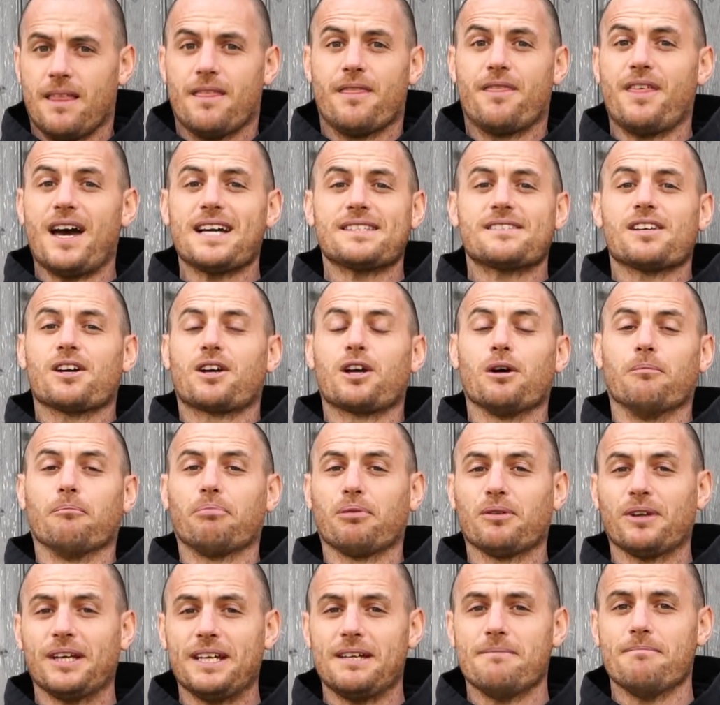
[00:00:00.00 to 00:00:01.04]
That's a
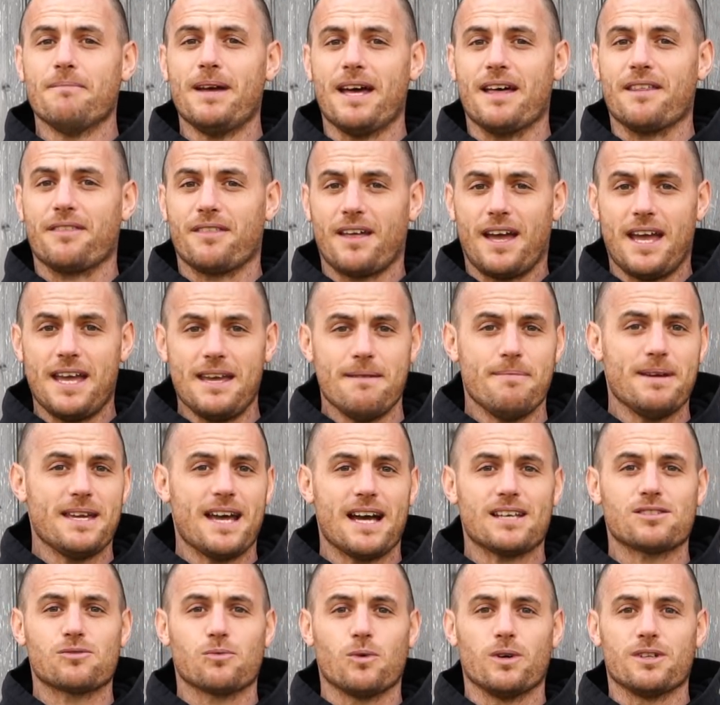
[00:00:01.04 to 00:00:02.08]
complete myth.
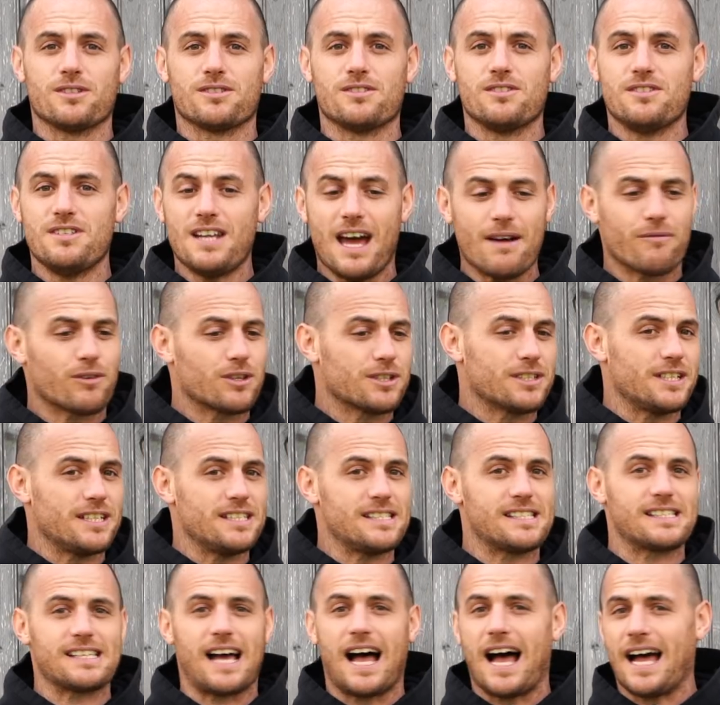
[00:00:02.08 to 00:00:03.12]
ABS was never
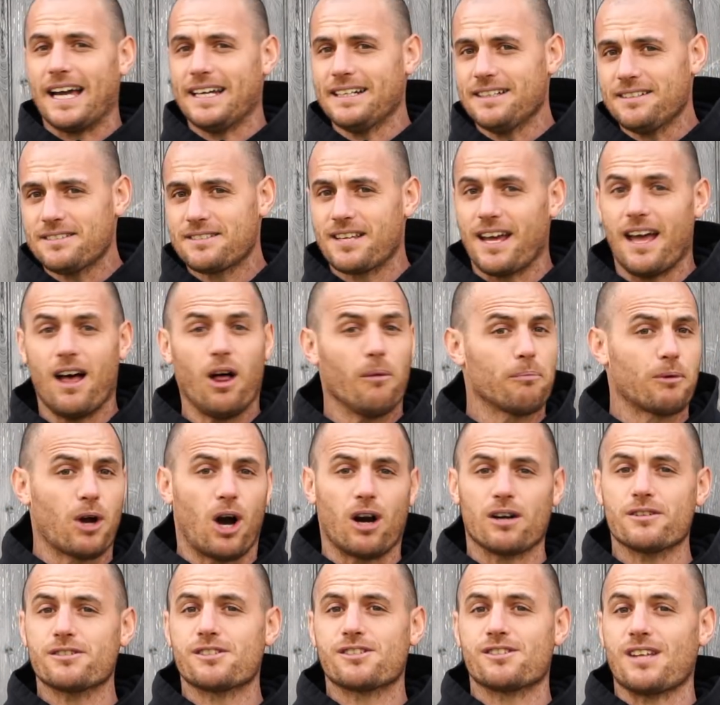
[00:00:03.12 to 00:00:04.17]
designed to help
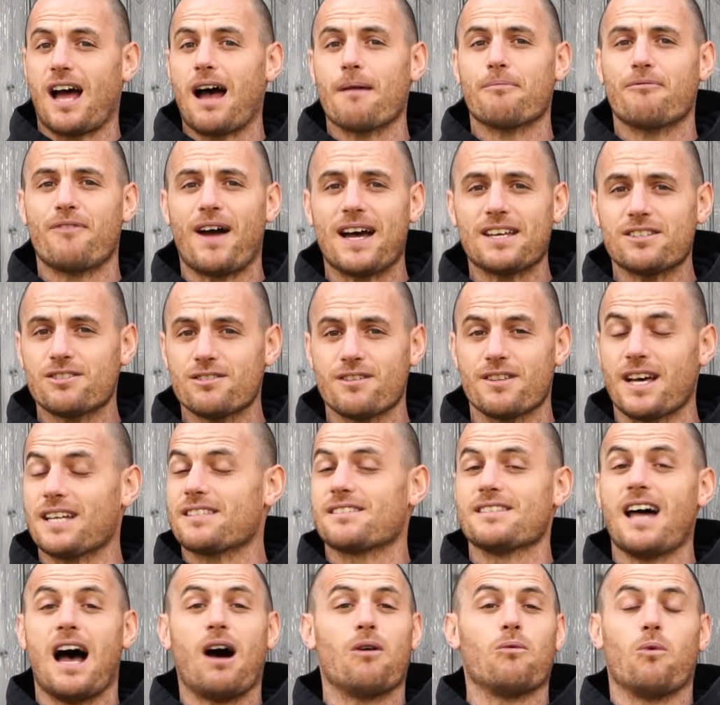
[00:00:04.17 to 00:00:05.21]
cars stop faster.
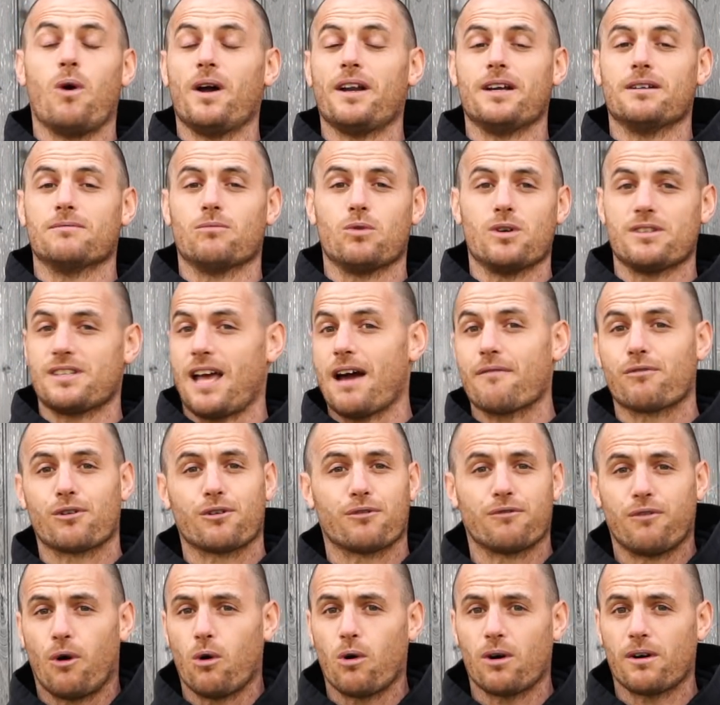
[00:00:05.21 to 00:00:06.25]
That's not what it was ever
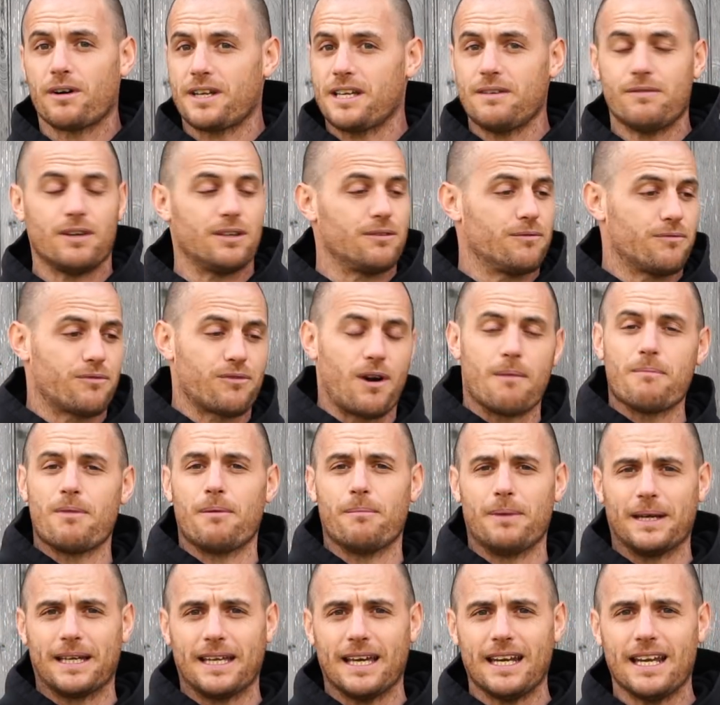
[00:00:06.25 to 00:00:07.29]
for, even from the
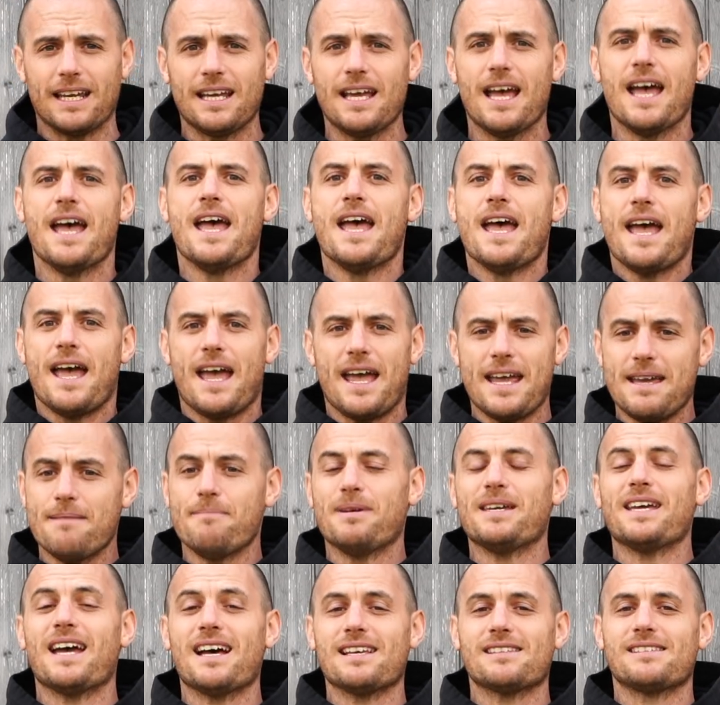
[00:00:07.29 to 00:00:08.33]
beginning.
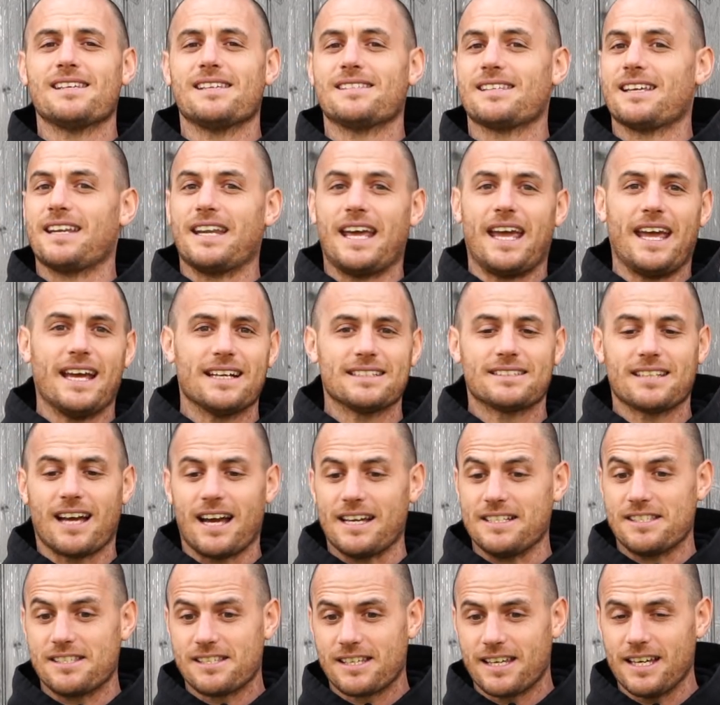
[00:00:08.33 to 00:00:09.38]
ABS is an
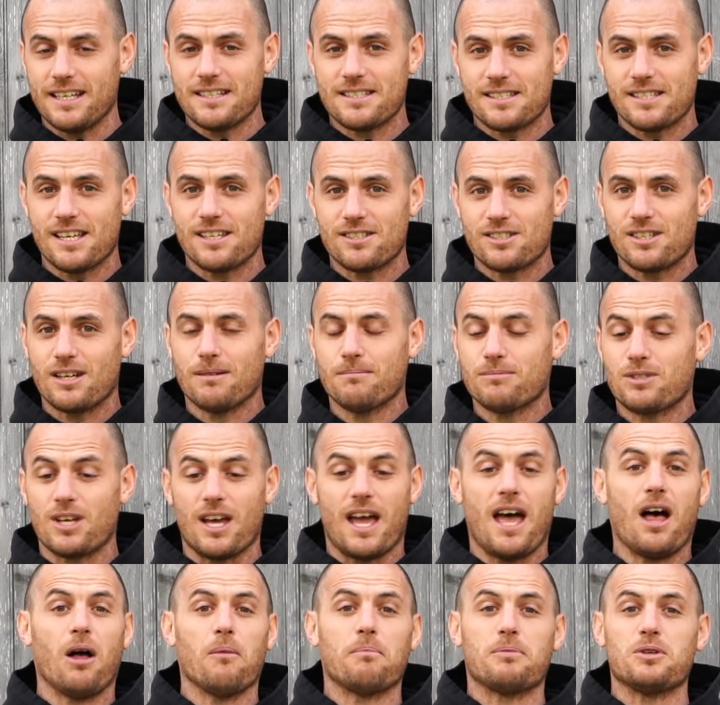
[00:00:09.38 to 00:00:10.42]
anti-skid system to
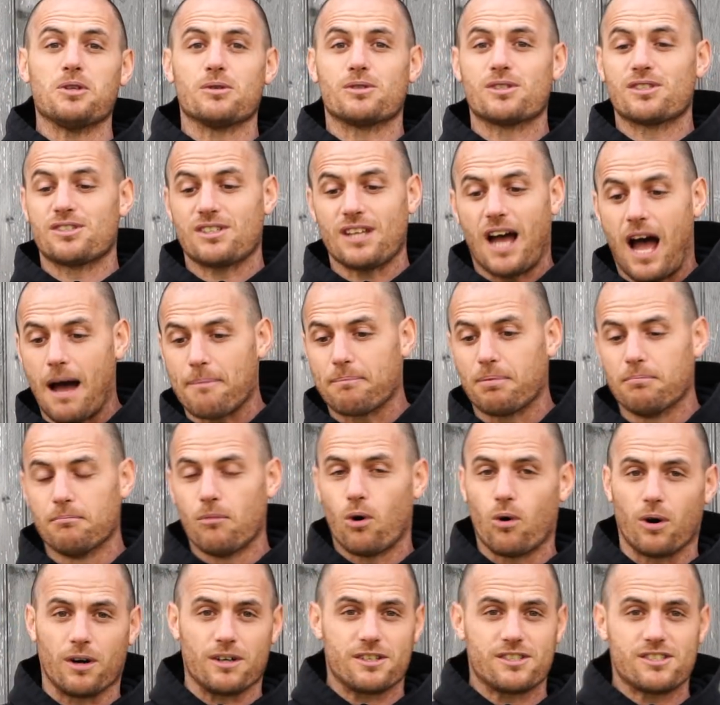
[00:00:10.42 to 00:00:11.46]
help you stop
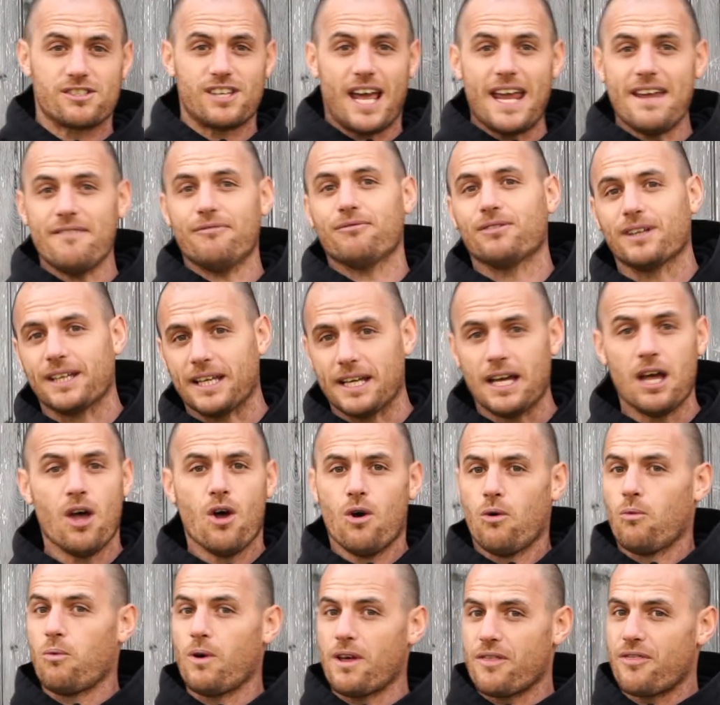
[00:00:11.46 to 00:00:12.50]
more safely
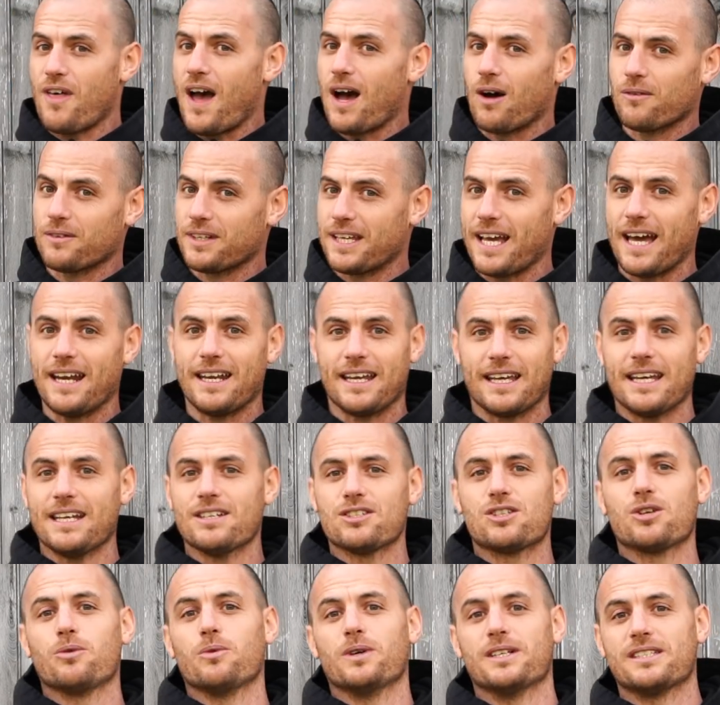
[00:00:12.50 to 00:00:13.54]
without getting
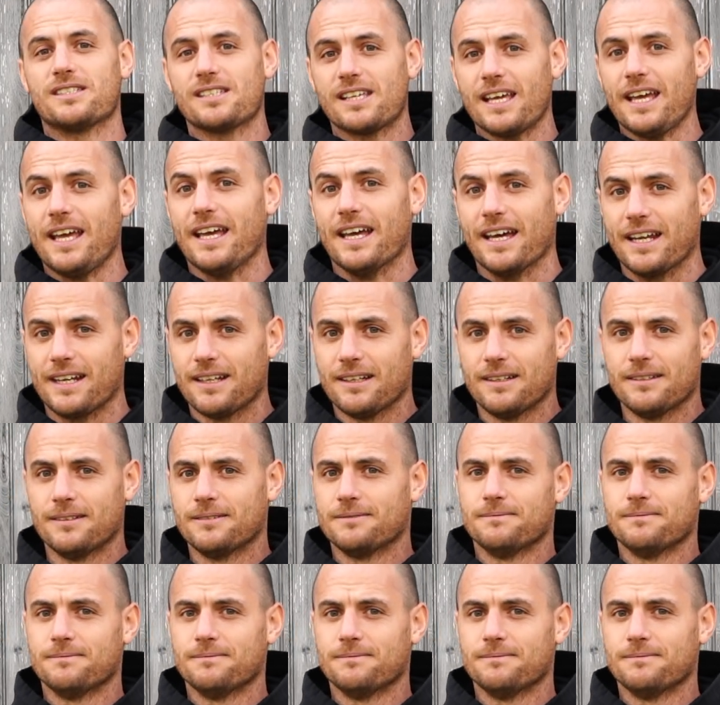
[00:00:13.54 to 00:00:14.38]
into a skid.